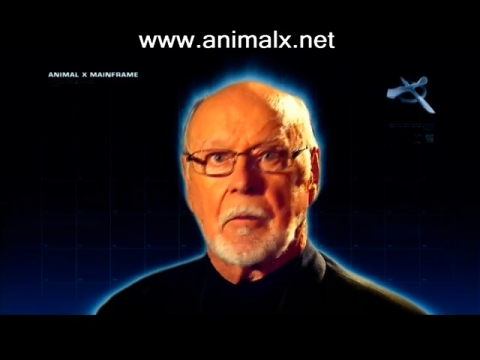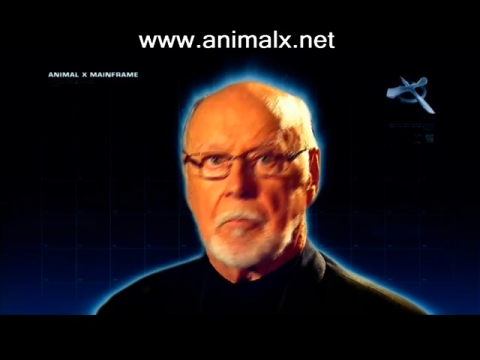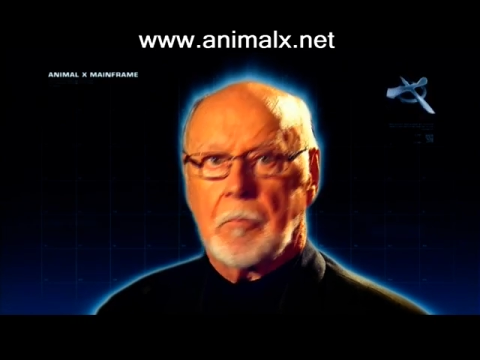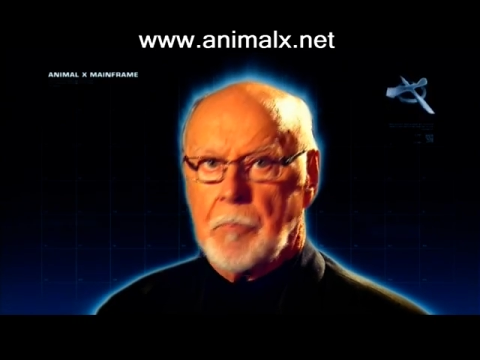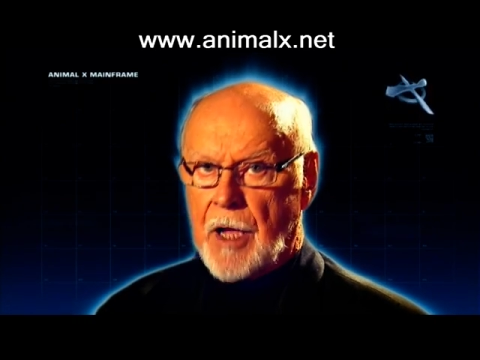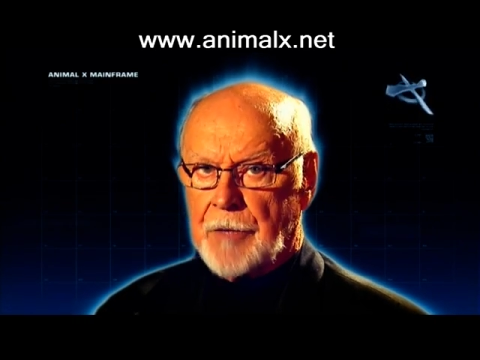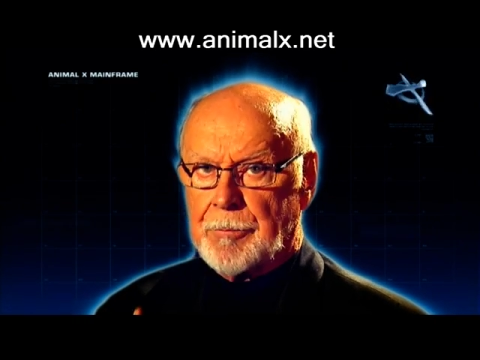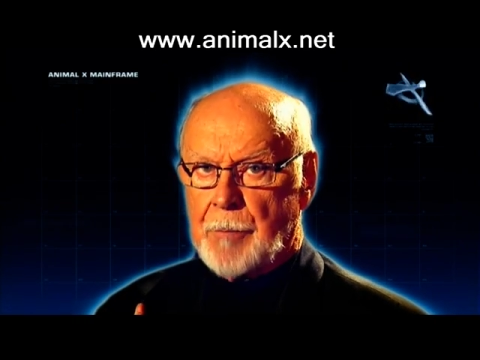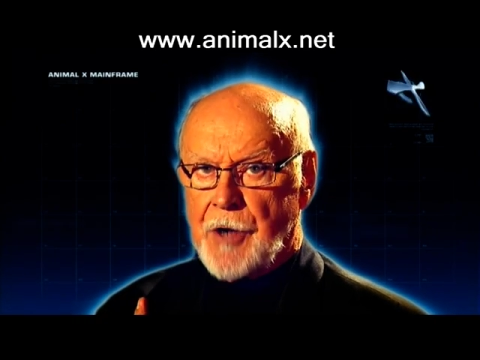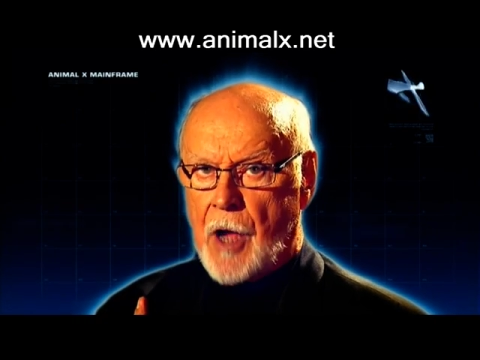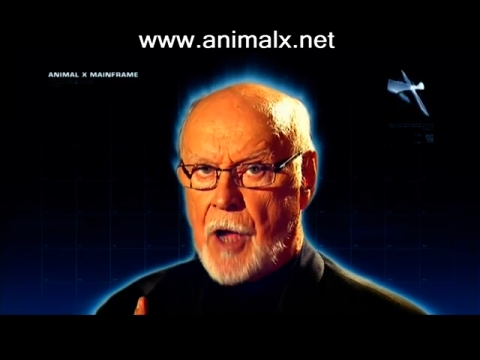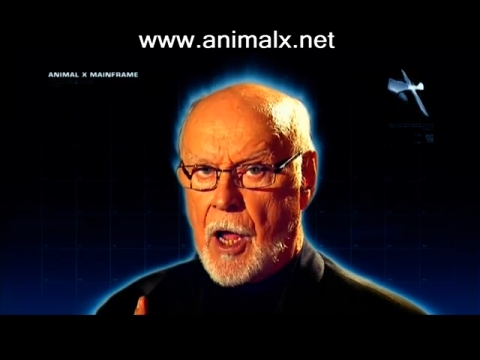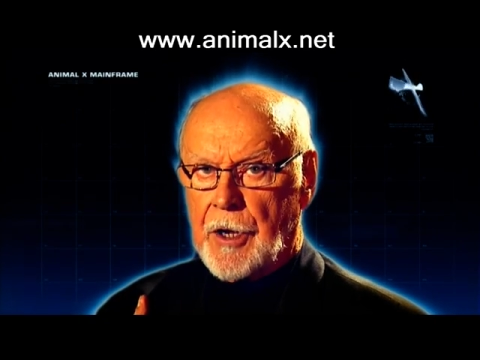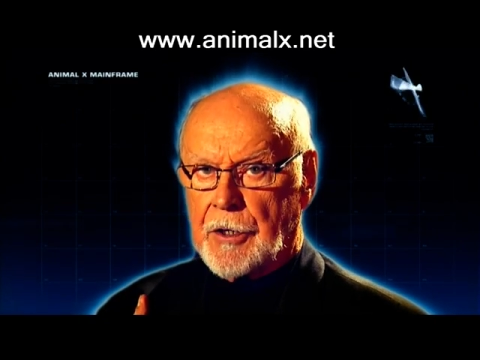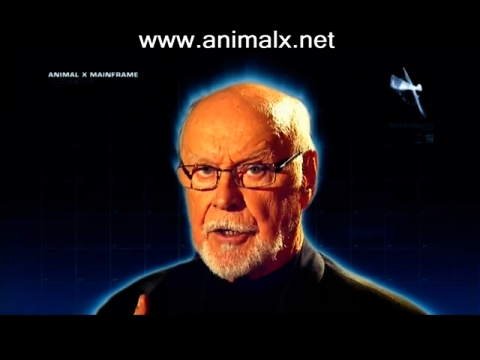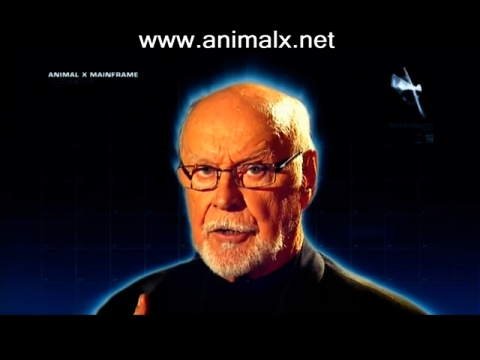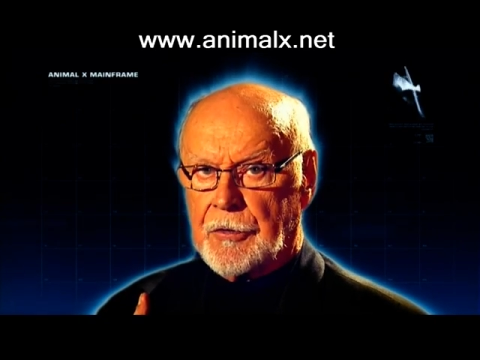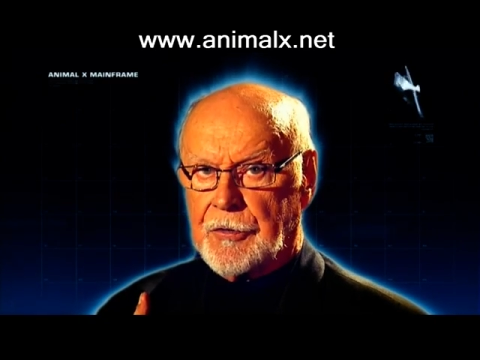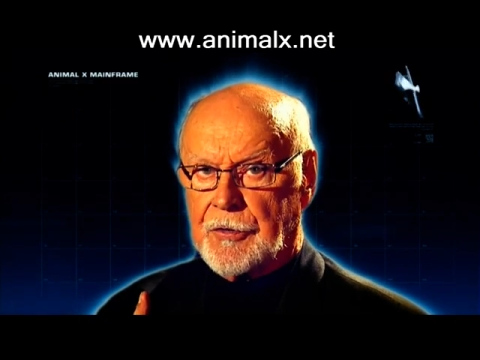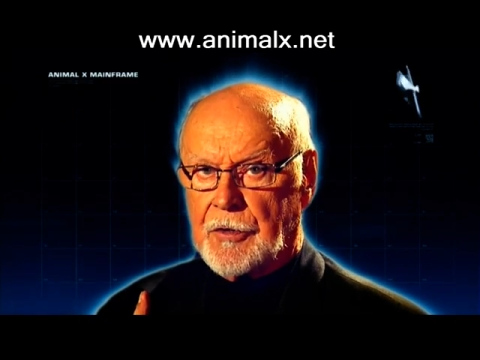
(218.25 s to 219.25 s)
But, my
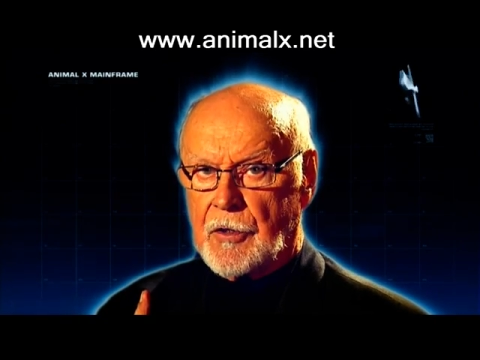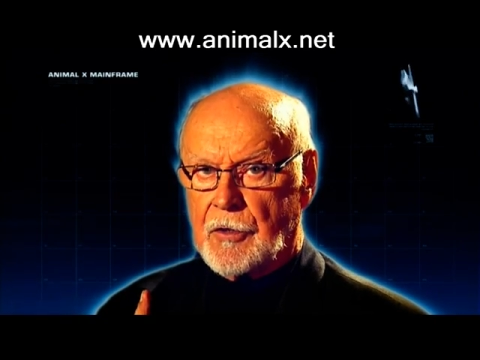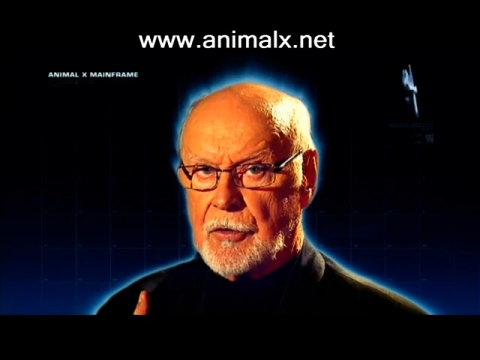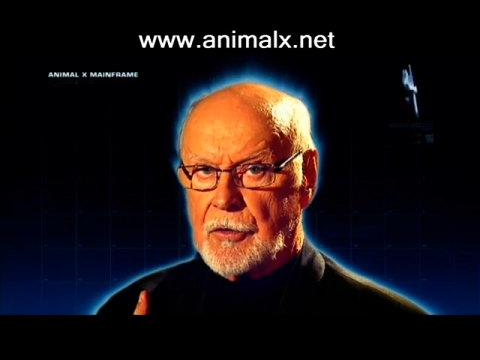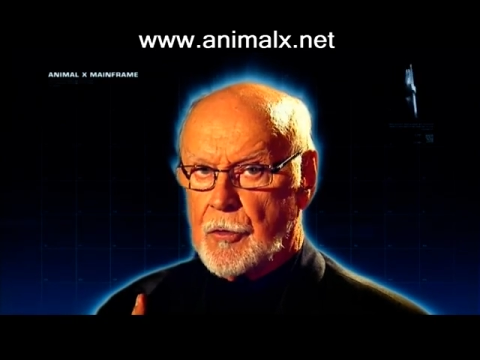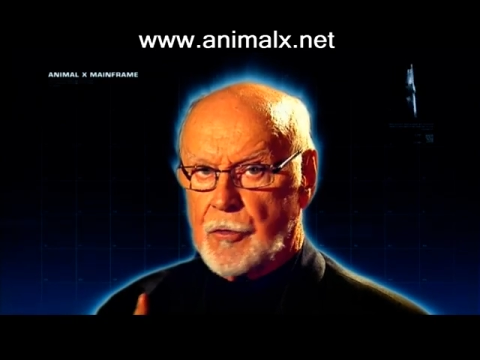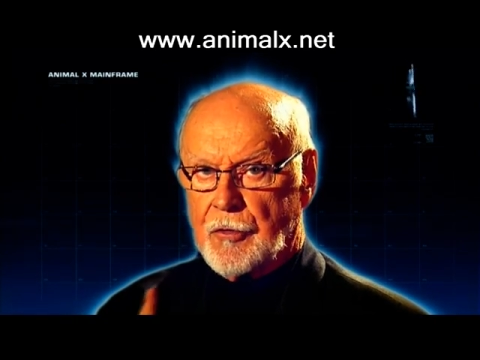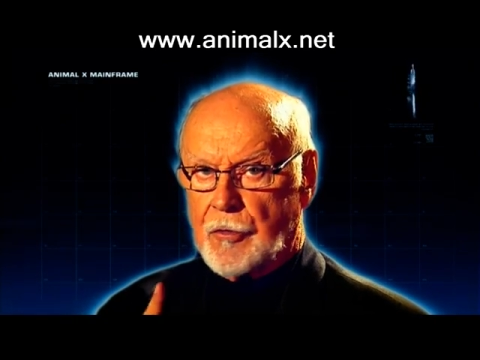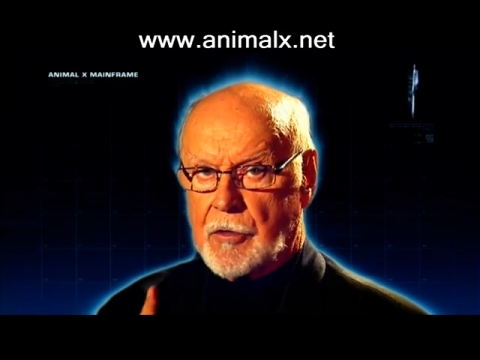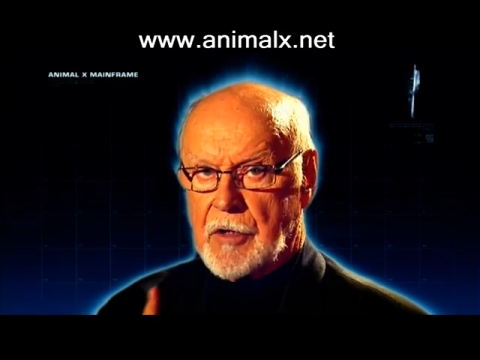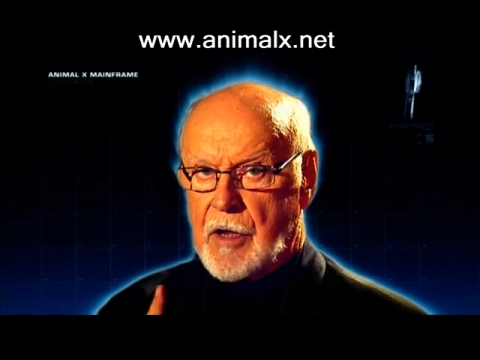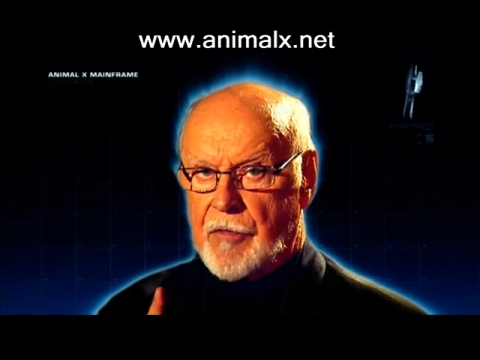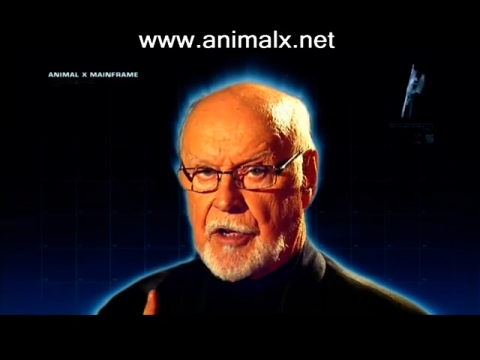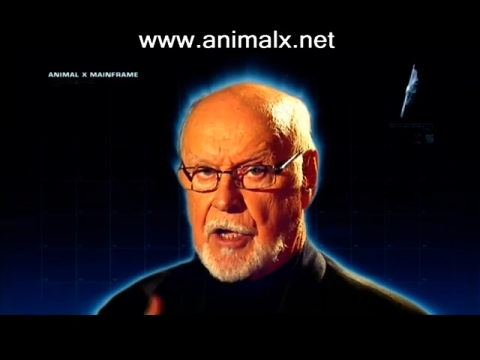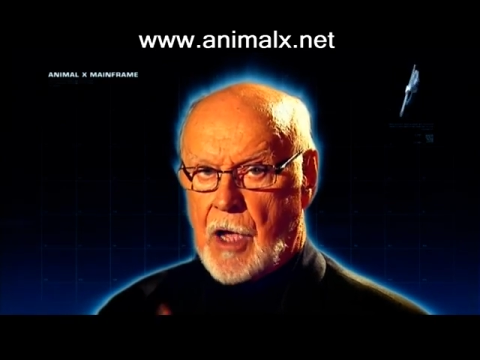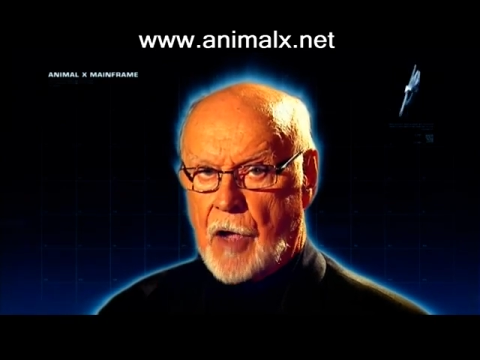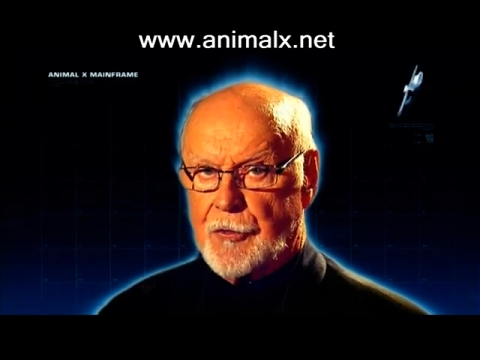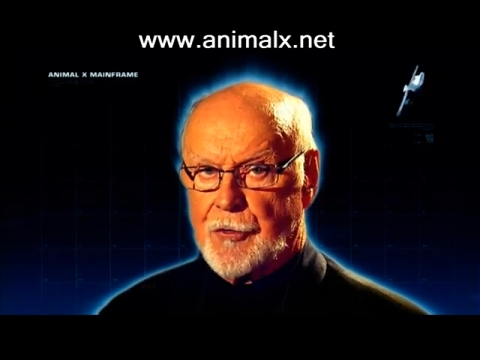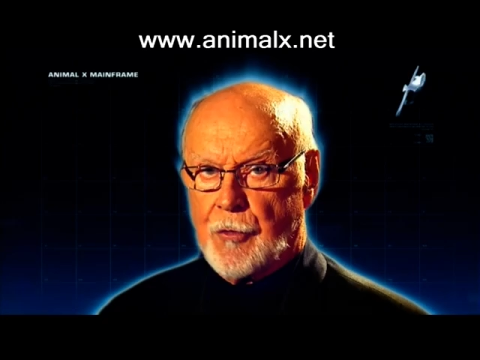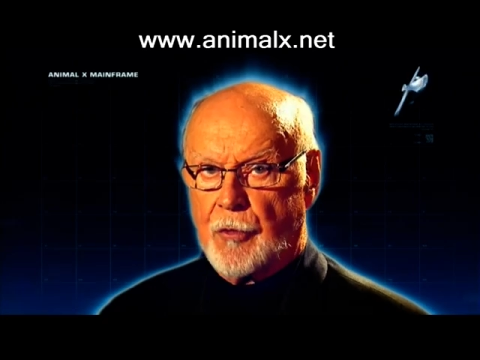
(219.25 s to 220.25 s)
darlings, you should never
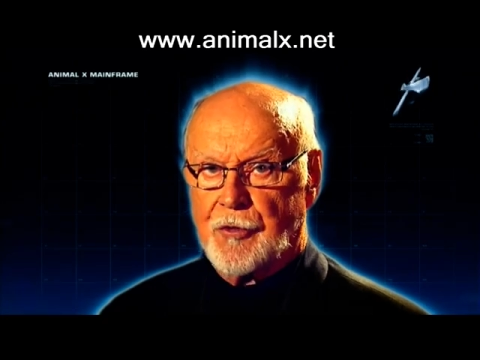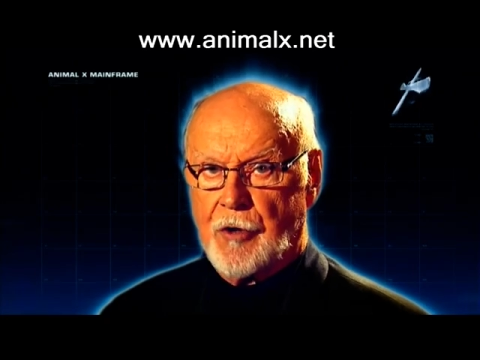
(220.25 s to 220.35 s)
count your